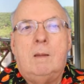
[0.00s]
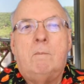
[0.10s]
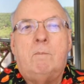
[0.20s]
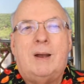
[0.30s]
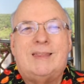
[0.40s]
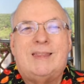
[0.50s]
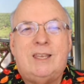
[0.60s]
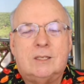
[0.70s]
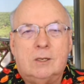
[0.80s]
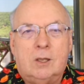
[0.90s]
But these
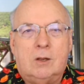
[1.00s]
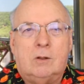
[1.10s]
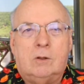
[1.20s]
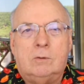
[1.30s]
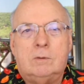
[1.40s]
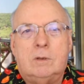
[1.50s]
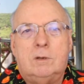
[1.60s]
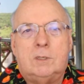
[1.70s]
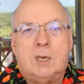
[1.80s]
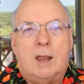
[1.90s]
little
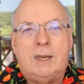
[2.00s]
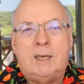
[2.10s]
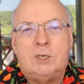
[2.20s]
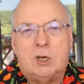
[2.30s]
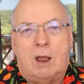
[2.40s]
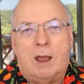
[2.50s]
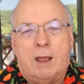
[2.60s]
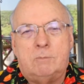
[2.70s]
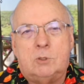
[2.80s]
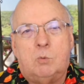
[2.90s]
tiny
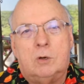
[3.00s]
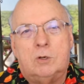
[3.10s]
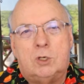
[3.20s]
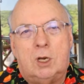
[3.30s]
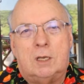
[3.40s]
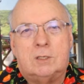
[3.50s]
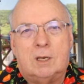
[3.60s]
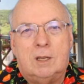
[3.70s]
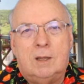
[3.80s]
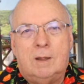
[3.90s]
jobs were just
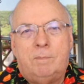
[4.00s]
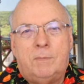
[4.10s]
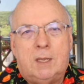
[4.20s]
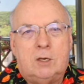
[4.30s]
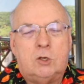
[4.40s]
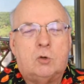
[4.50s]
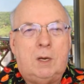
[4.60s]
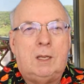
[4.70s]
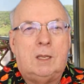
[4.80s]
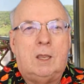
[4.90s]

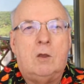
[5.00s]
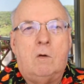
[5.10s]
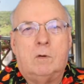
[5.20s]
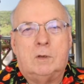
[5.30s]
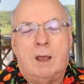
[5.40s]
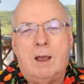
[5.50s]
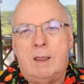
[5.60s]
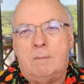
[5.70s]
intriguing over time.